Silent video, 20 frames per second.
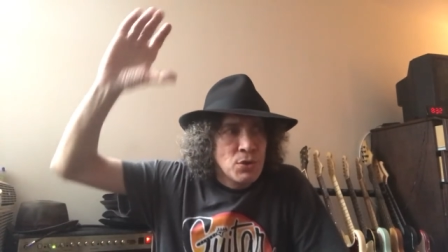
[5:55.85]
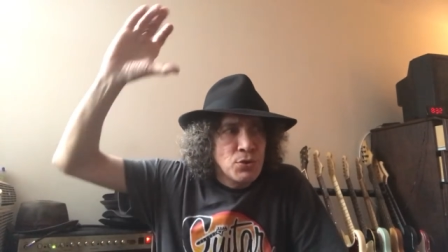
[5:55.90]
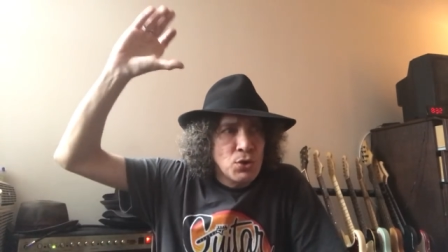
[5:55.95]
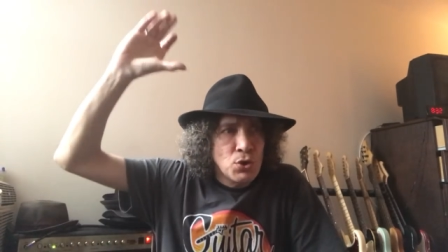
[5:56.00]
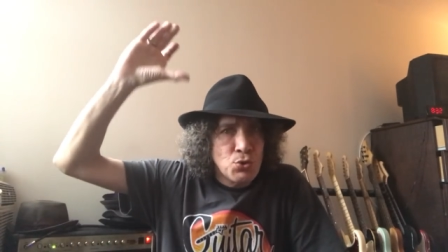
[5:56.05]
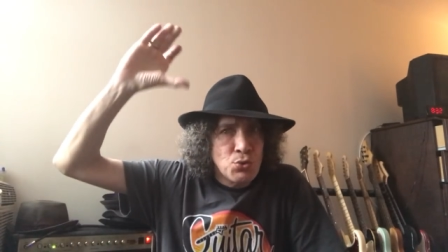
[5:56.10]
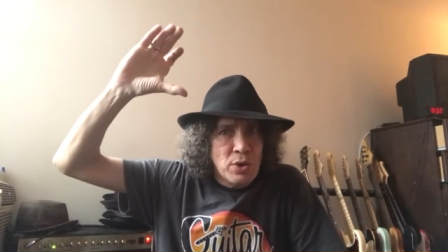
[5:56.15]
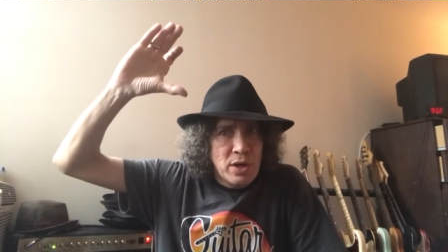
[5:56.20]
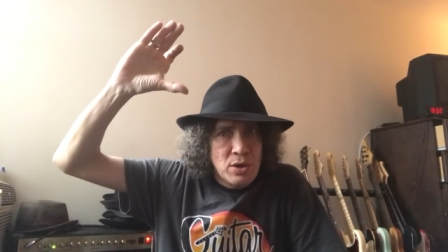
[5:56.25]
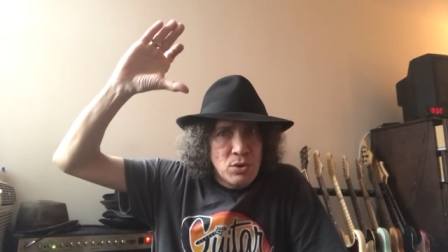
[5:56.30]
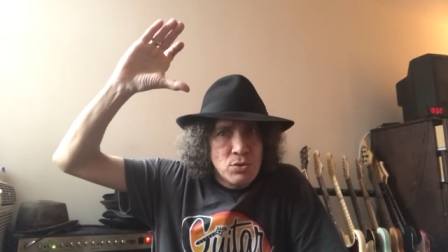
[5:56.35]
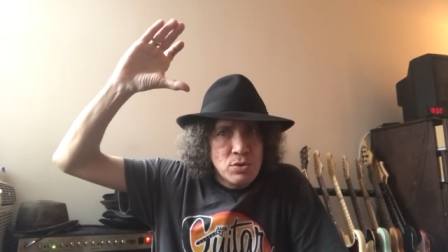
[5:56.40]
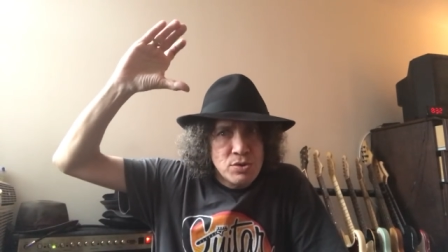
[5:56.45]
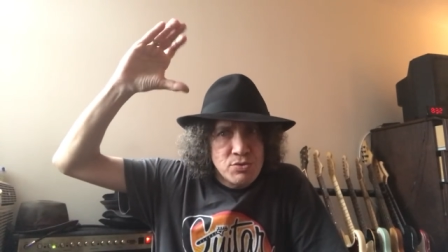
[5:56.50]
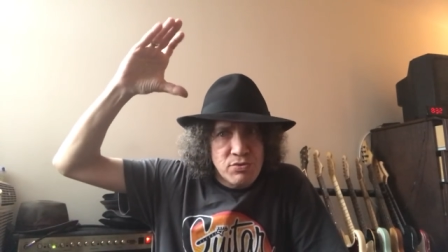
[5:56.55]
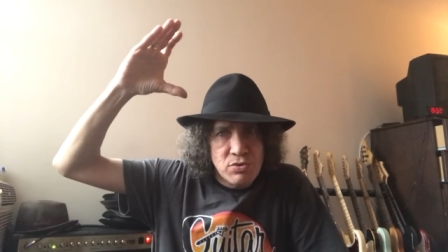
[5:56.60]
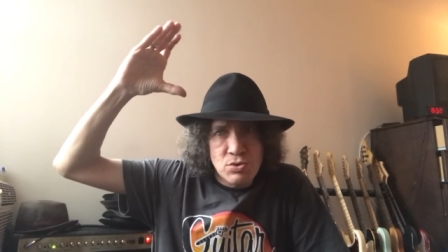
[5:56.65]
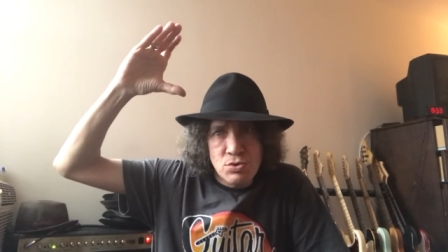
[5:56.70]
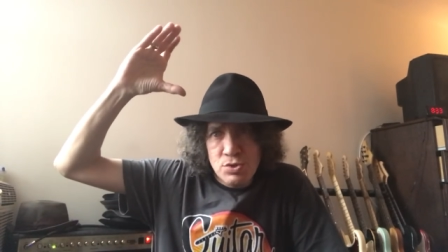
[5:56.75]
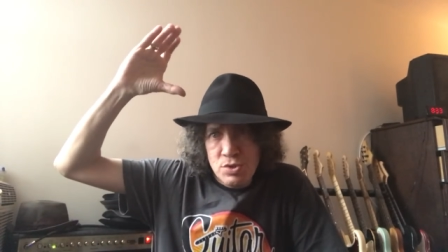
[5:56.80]
the crown
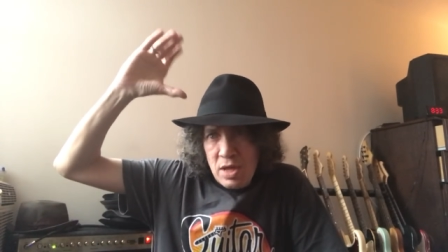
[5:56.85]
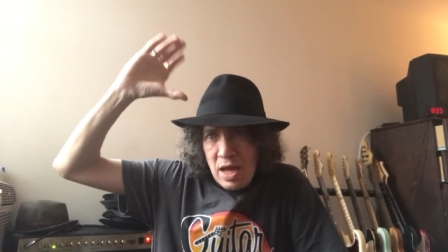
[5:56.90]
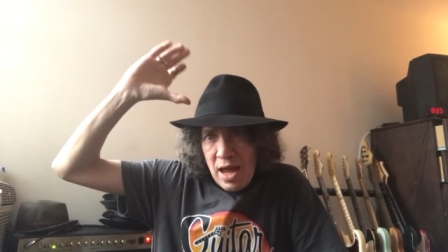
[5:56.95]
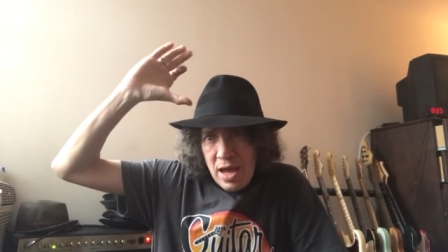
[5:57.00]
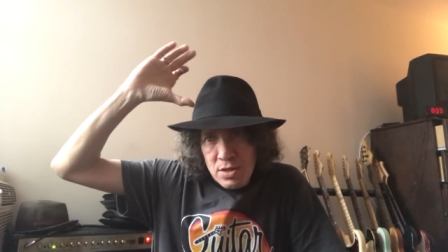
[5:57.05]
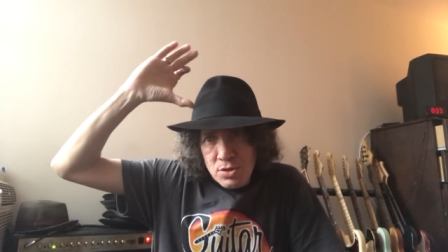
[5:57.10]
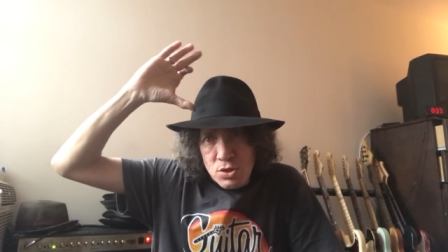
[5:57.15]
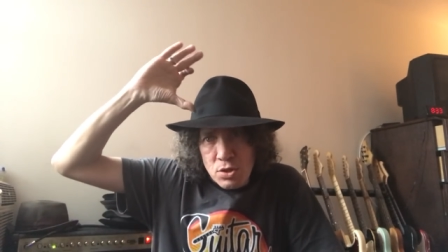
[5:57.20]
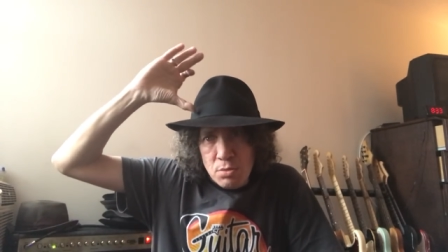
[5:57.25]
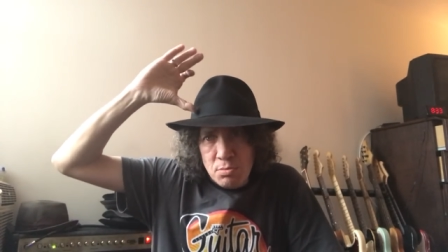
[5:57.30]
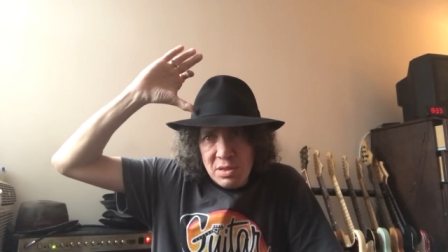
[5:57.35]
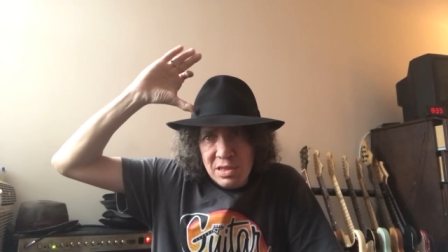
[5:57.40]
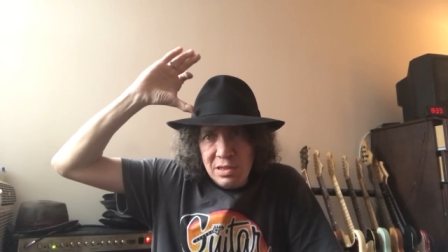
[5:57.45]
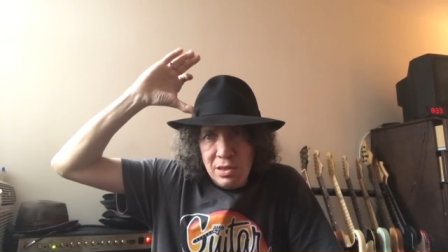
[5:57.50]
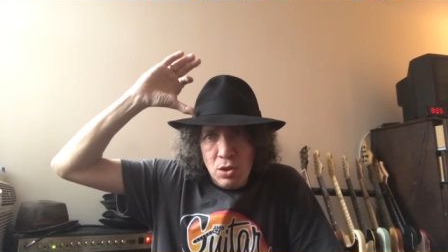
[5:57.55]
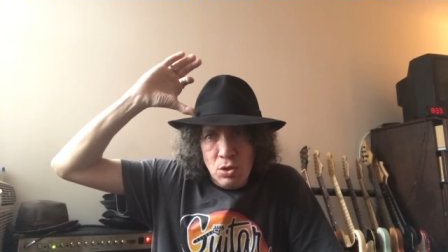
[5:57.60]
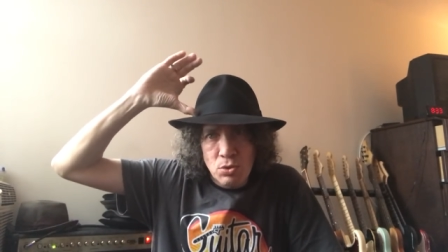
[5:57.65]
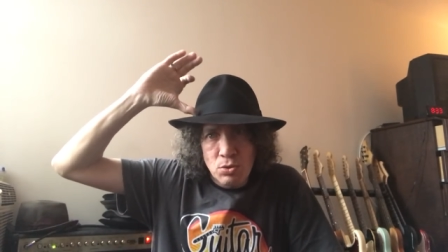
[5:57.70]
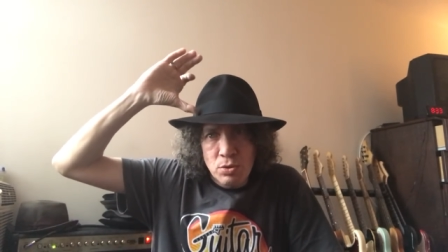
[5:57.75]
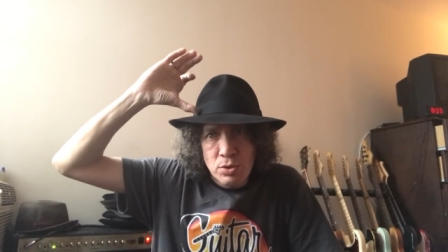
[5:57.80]
first has to be
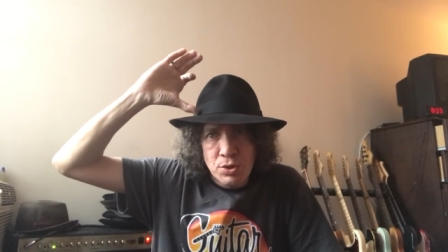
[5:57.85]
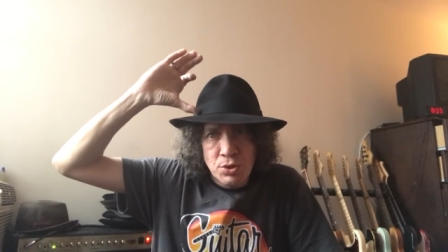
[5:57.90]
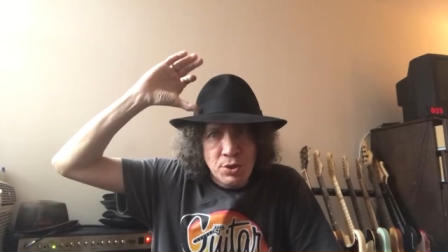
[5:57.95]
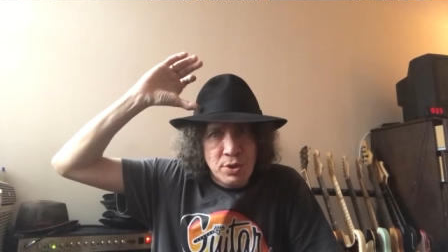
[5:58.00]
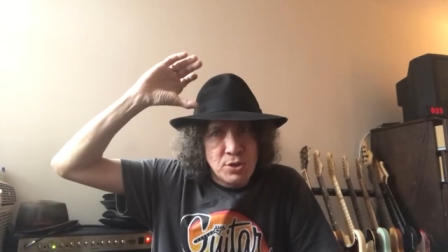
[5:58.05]
low.